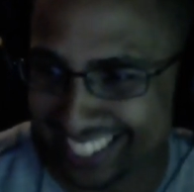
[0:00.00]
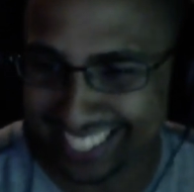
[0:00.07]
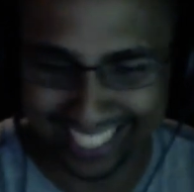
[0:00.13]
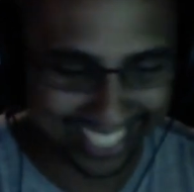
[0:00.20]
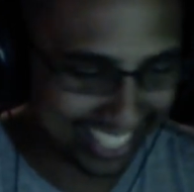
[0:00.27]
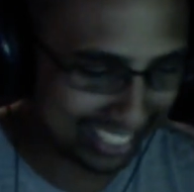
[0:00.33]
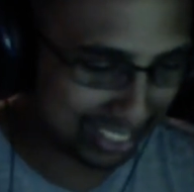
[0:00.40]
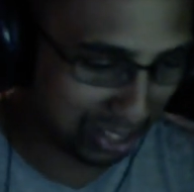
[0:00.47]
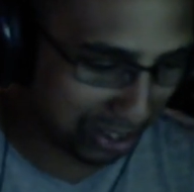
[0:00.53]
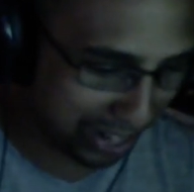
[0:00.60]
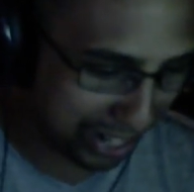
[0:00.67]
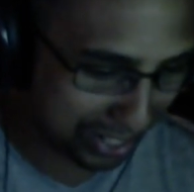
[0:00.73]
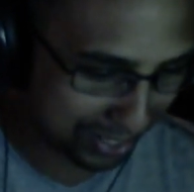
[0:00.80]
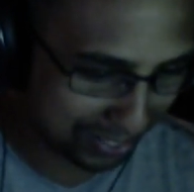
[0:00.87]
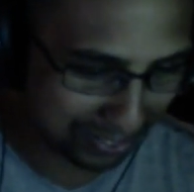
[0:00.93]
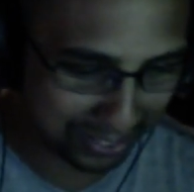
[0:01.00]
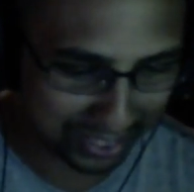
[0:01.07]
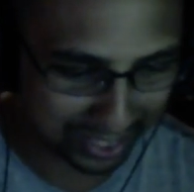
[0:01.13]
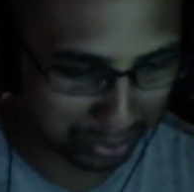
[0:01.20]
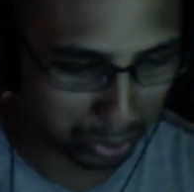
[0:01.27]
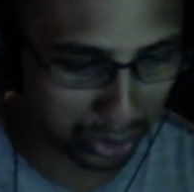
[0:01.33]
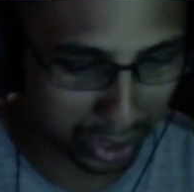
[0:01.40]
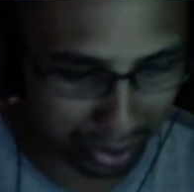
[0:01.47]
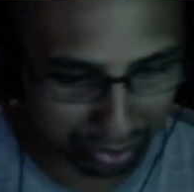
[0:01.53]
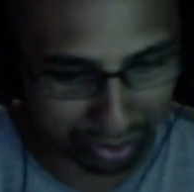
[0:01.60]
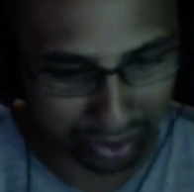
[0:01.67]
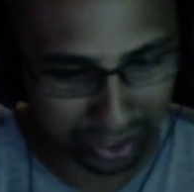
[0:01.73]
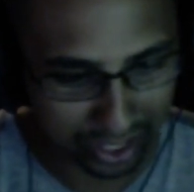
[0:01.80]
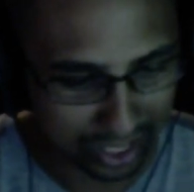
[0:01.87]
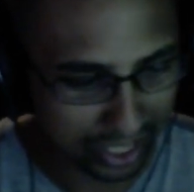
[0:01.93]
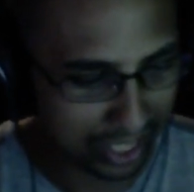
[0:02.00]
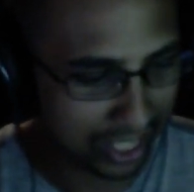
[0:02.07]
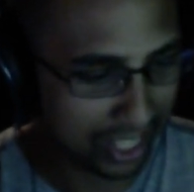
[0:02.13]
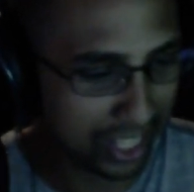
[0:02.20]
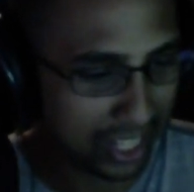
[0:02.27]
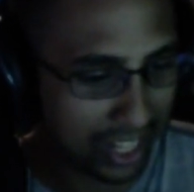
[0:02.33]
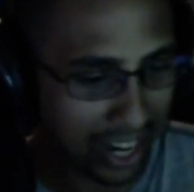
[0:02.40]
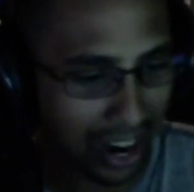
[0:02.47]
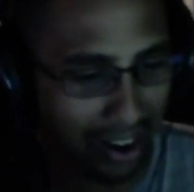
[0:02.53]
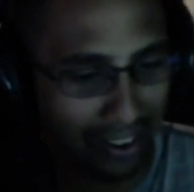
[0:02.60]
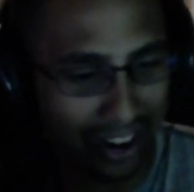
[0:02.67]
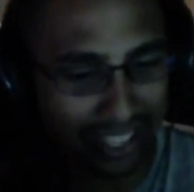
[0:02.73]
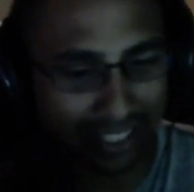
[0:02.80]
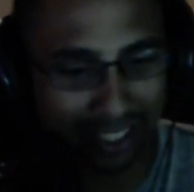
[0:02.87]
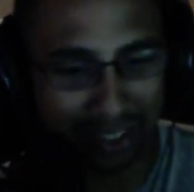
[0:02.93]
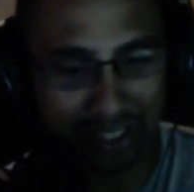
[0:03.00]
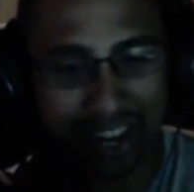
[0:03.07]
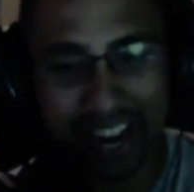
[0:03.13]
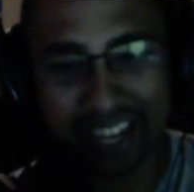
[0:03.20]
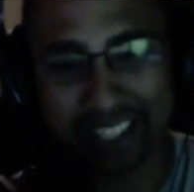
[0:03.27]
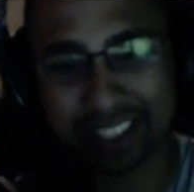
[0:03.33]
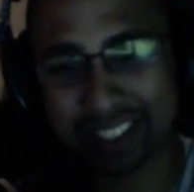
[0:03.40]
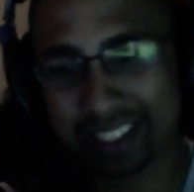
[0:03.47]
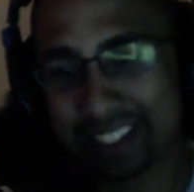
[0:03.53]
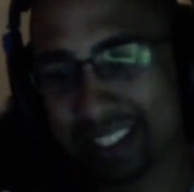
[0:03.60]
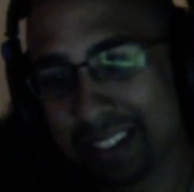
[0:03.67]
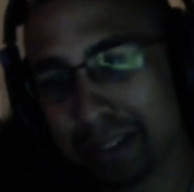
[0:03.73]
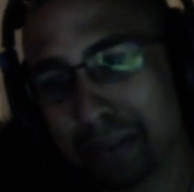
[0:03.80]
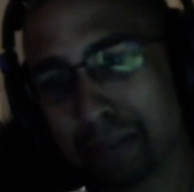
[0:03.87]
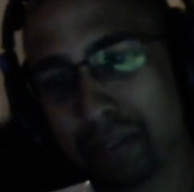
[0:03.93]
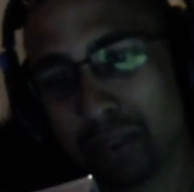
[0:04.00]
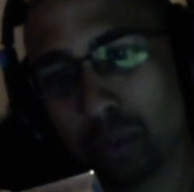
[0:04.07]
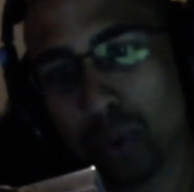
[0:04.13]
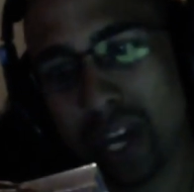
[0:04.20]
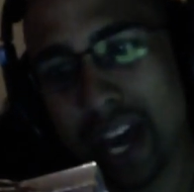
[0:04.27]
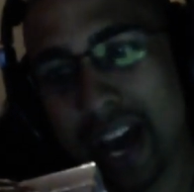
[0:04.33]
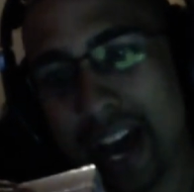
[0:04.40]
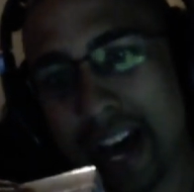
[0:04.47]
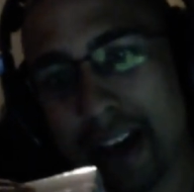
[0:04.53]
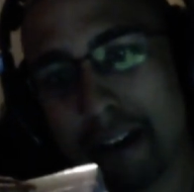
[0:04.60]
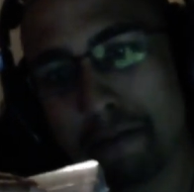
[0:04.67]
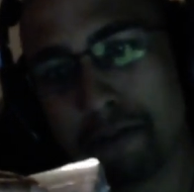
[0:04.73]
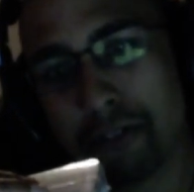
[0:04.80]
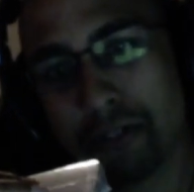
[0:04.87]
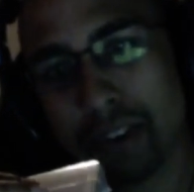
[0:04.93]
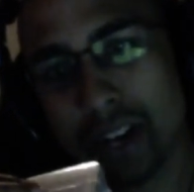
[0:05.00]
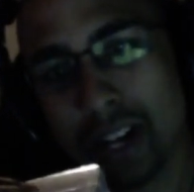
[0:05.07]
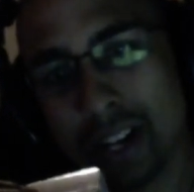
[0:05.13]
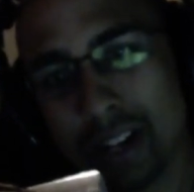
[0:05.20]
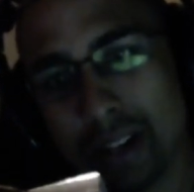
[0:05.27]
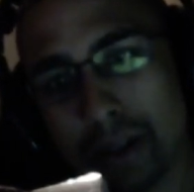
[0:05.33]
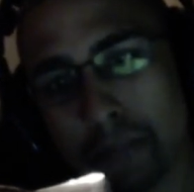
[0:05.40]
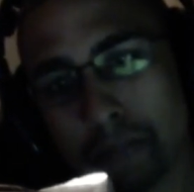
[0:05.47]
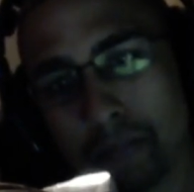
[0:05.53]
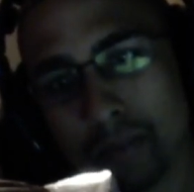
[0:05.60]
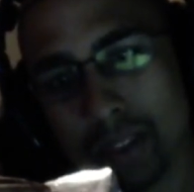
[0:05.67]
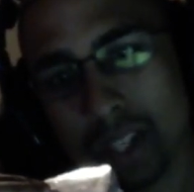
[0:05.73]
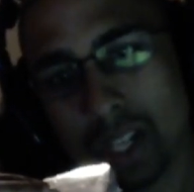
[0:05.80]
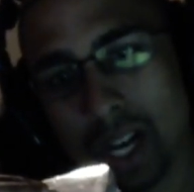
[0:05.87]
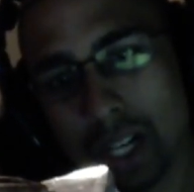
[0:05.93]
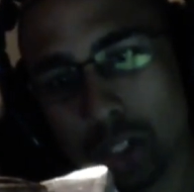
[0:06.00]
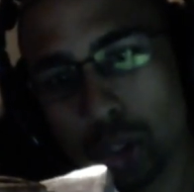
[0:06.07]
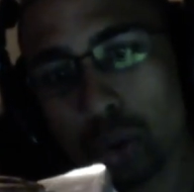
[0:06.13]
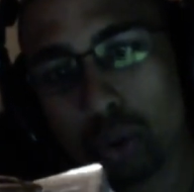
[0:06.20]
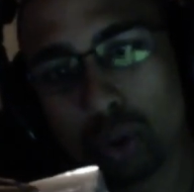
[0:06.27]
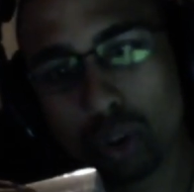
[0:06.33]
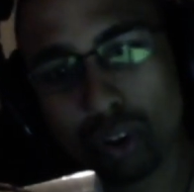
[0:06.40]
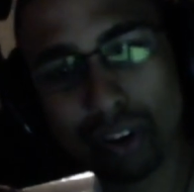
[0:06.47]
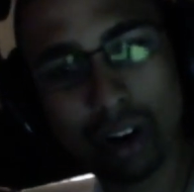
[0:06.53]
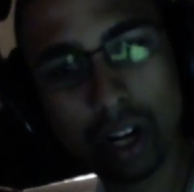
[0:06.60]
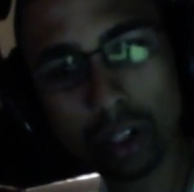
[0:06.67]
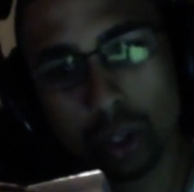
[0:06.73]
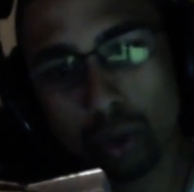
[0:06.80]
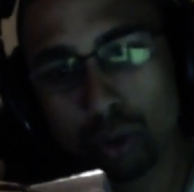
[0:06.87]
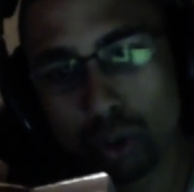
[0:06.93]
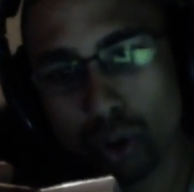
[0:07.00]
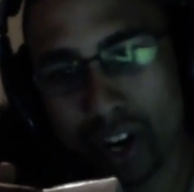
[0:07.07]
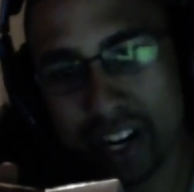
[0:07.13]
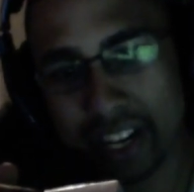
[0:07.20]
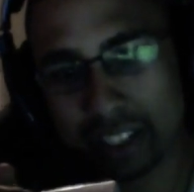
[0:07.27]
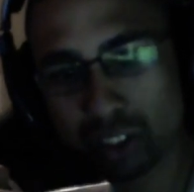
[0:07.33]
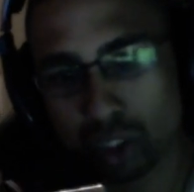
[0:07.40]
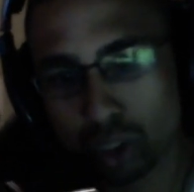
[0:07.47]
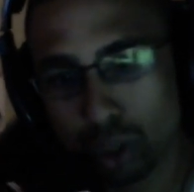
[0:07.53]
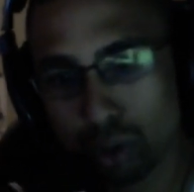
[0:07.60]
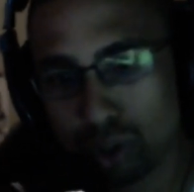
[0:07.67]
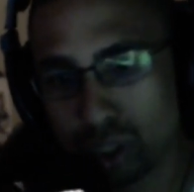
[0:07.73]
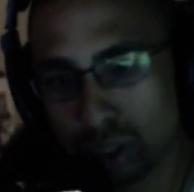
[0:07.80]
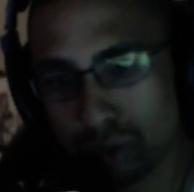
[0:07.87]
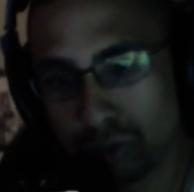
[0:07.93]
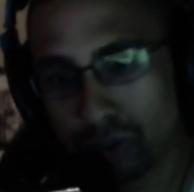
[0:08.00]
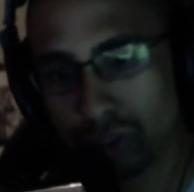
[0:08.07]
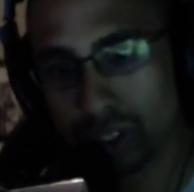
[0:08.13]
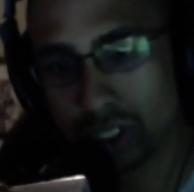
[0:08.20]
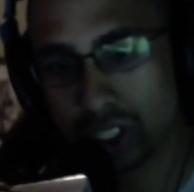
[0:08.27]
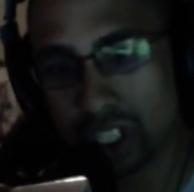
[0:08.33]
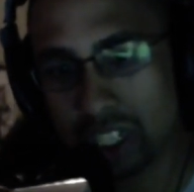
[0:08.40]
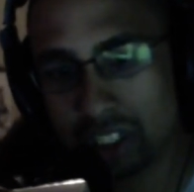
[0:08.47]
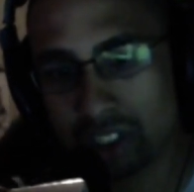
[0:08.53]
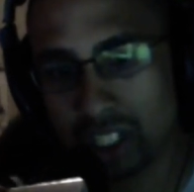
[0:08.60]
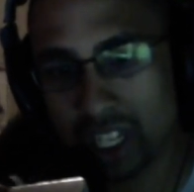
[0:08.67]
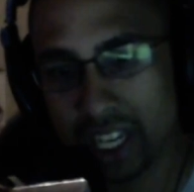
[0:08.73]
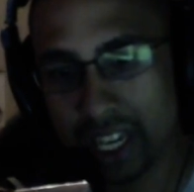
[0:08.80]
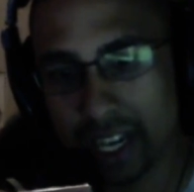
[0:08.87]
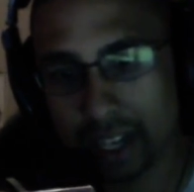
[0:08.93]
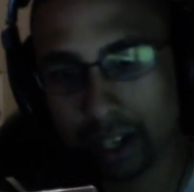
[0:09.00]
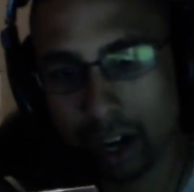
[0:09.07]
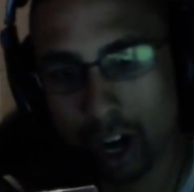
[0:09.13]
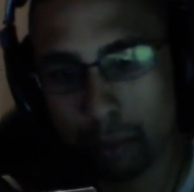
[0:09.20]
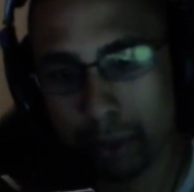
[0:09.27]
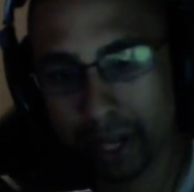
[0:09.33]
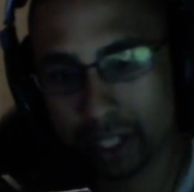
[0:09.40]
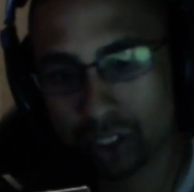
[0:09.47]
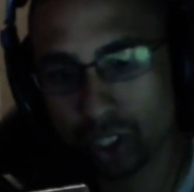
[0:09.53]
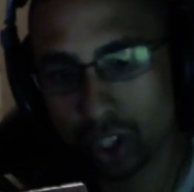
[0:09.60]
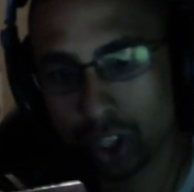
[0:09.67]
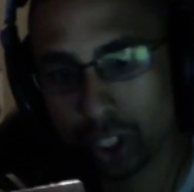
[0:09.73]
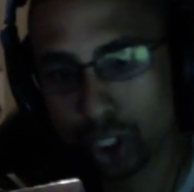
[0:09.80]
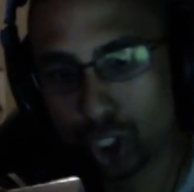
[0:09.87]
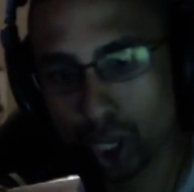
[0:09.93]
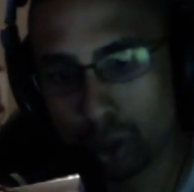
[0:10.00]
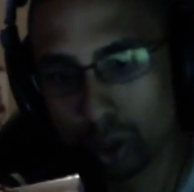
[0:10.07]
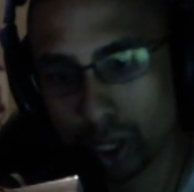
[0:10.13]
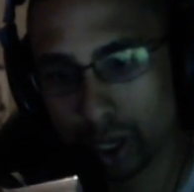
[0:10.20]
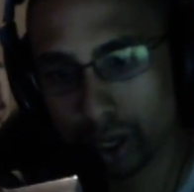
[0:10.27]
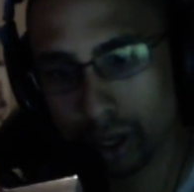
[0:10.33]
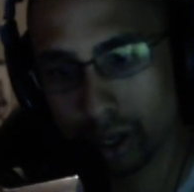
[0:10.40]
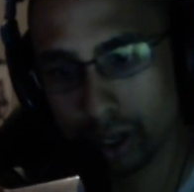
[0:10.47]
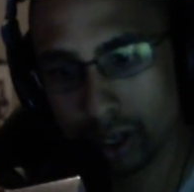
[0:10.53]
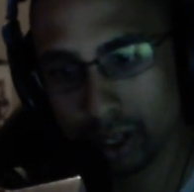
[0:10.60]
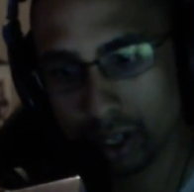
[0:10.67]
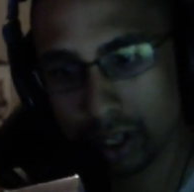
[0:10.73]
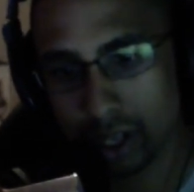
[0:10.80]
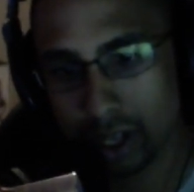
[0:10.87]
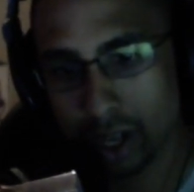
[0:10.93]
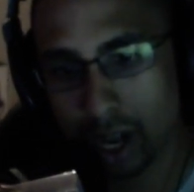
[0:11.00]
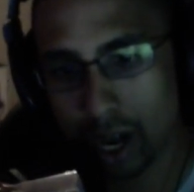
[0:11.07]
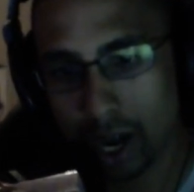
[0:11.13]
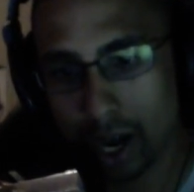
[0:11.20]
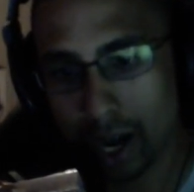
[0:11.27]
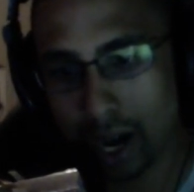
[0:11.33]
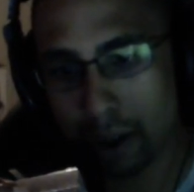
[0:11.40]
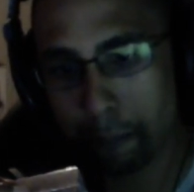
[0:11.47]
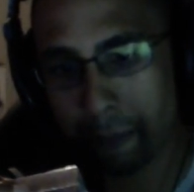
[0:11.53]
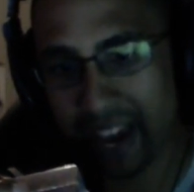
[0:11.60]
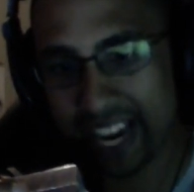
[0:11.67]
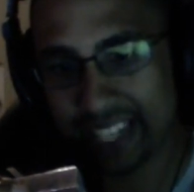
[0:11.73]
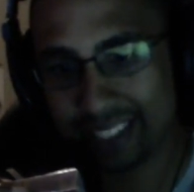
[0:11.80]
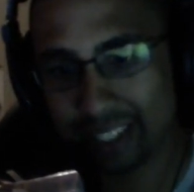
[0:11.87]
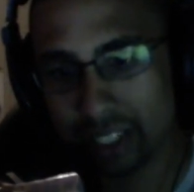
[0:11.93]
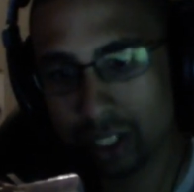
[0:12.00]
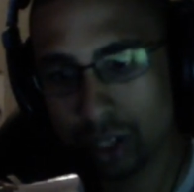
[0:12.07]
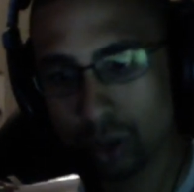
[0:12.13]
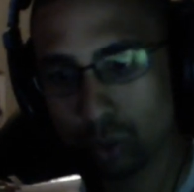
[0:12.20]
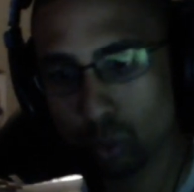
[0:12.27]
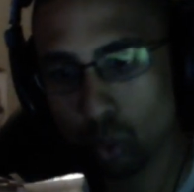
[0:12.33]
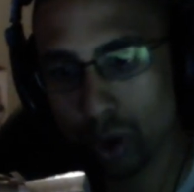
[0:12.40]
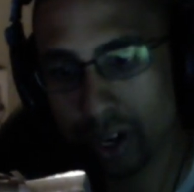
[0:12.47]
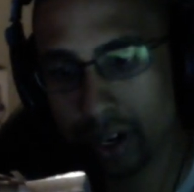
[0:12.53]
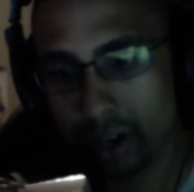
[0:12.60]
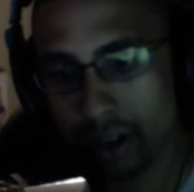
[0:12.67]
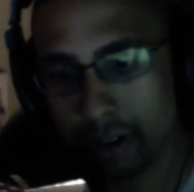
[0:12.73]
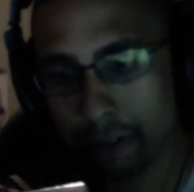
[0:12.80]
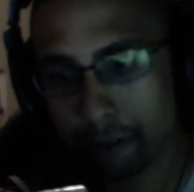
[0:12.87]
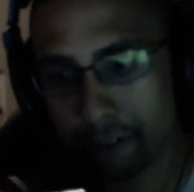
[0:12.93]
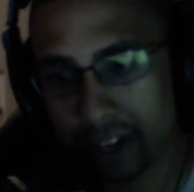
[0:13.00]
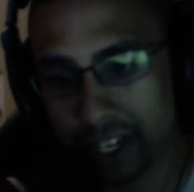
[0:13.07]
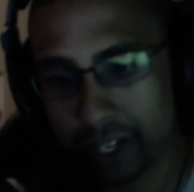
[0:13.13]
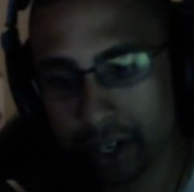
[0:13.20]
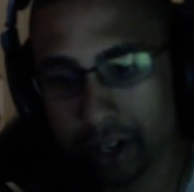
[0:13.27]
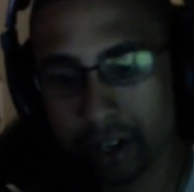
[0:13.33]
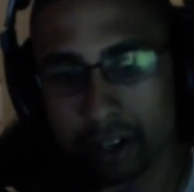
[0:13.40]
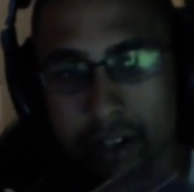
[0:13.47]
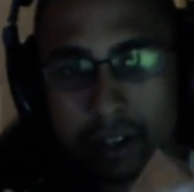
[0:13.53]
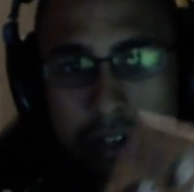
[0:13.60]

That's all right. We'll live. All right. So next we have a loot a loot crate exclusive DC Comics The Joker, uh, a painted wooden figure.